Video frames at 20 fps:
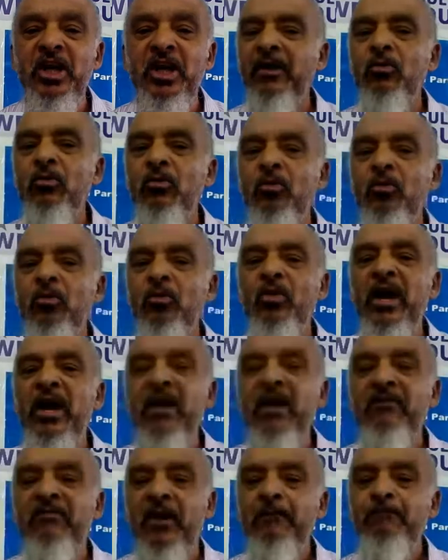life and
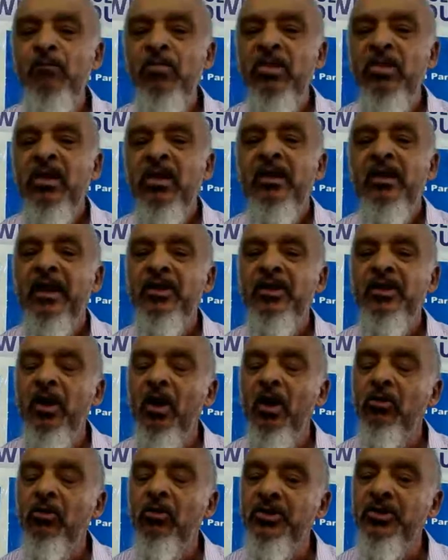whoever, that we
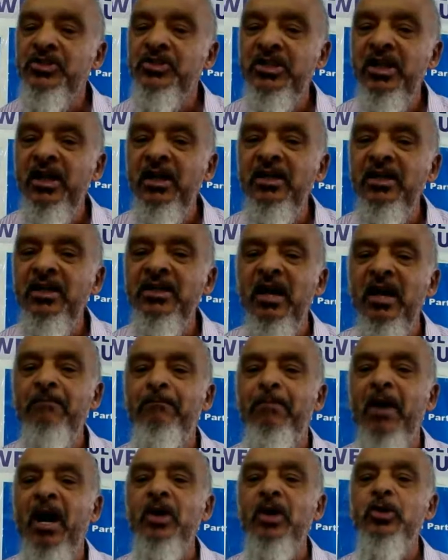are concerned
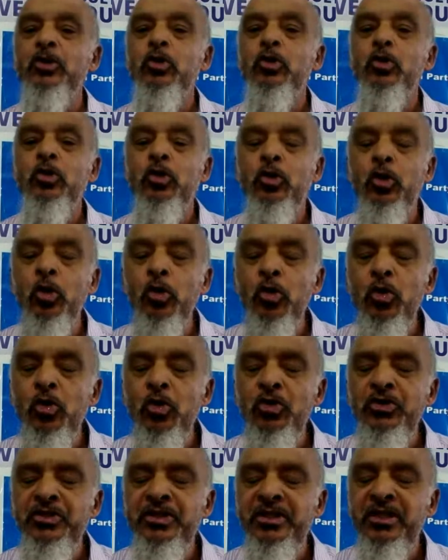about
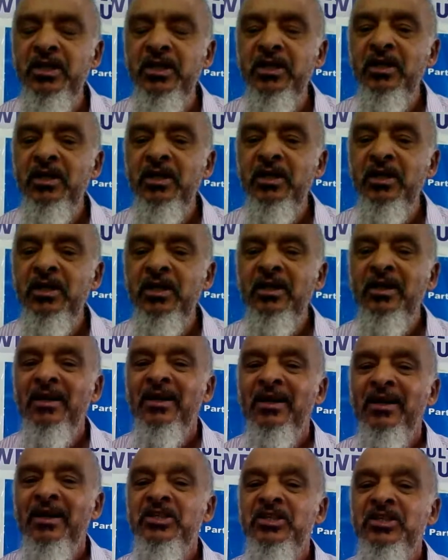good
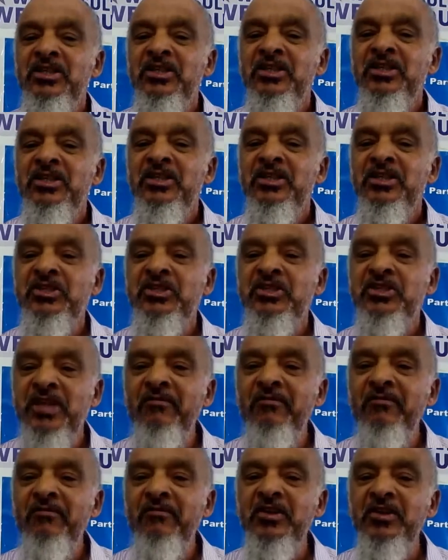
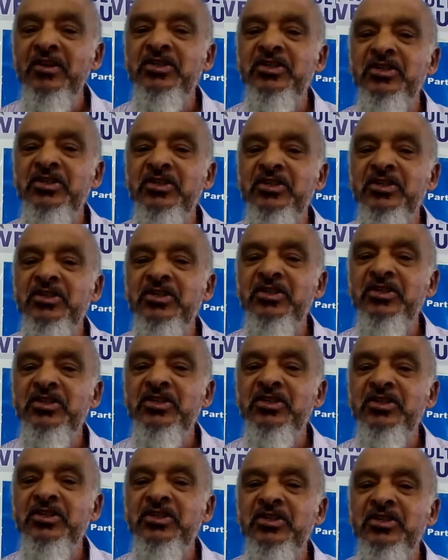services
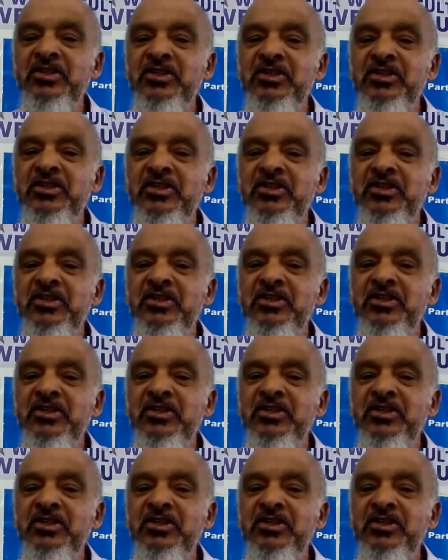rendered, good
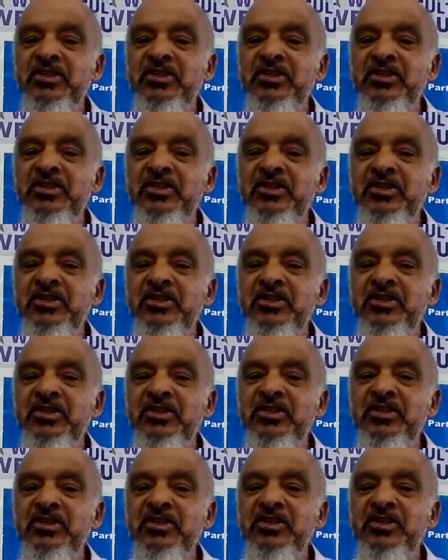quality of service.
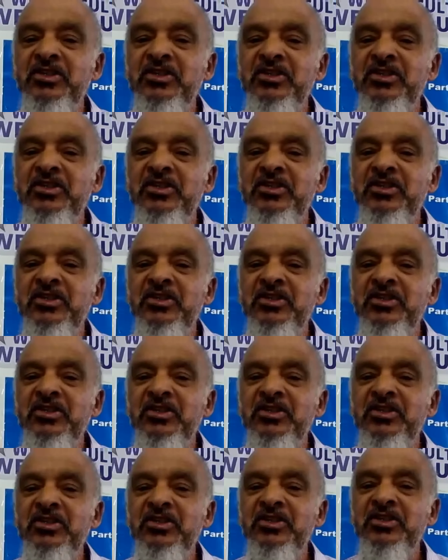We cannot say that our
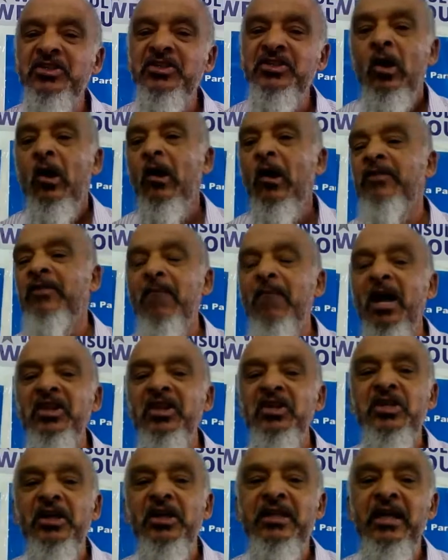management of
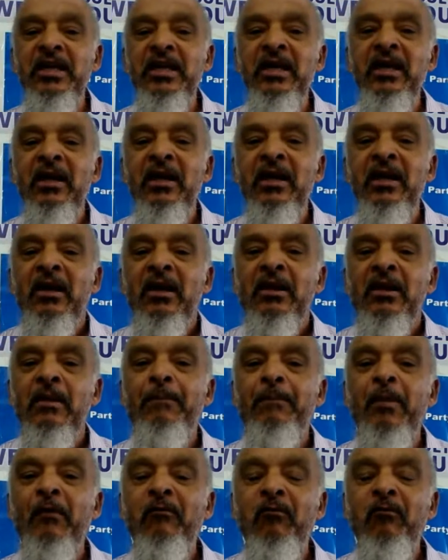the mother city,
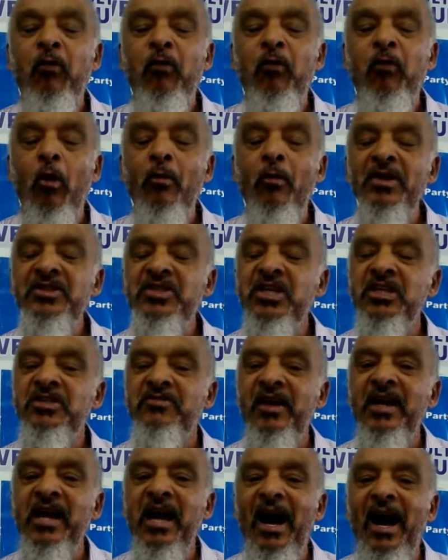the performance is very
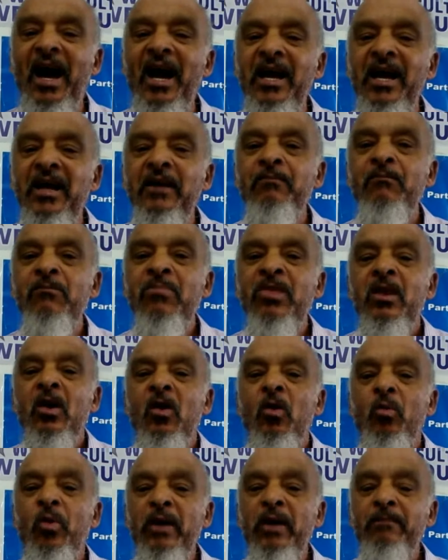high.
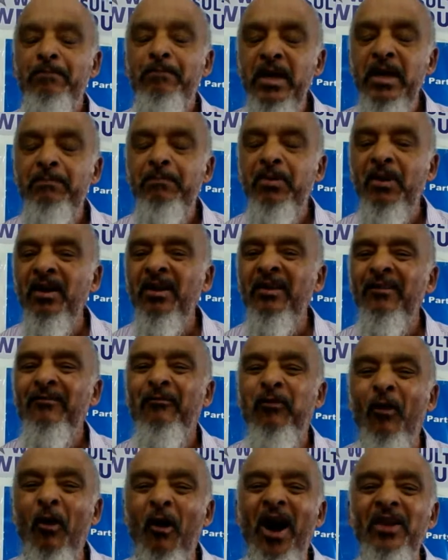When people,
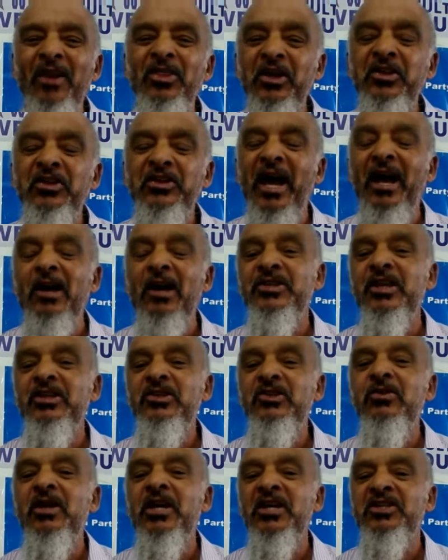400,000
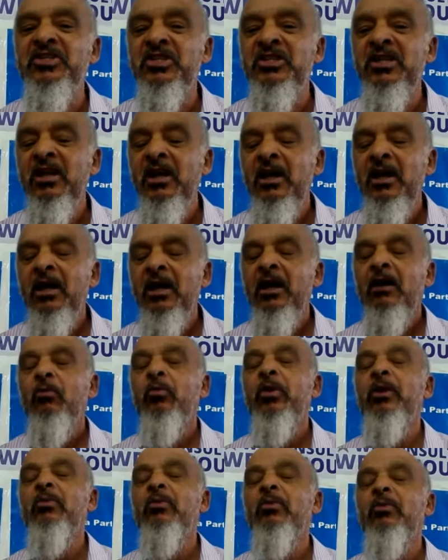units, we
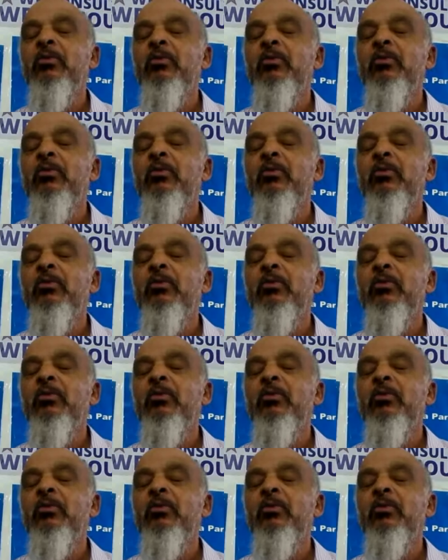will